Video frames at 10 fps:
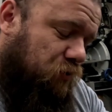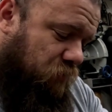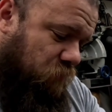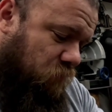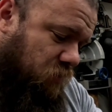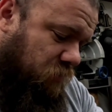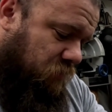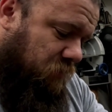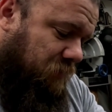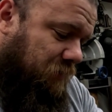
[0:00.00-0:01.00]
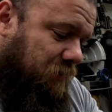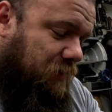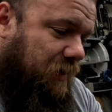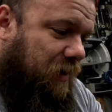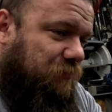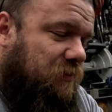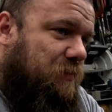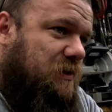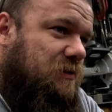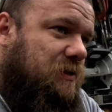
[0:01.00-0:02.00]
to work. I have some
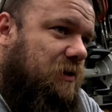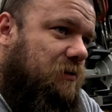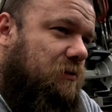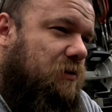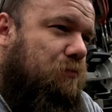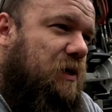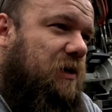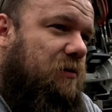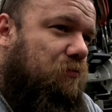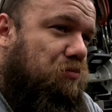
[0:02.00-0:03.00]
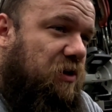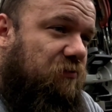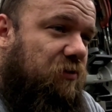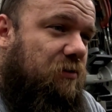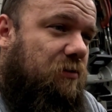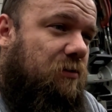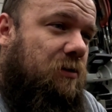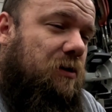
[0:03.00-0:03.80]
ideas to make it beefier